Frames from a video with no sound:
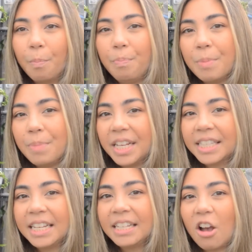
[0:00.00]
the biggest
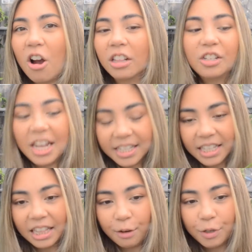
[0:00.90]
things are, yes, the
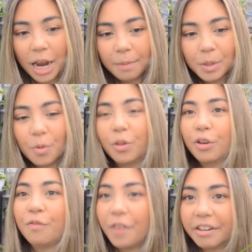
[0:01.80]
leaf shapes all
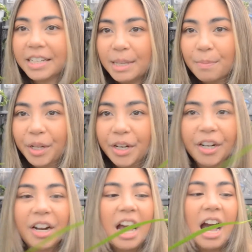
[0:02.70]
look very similar,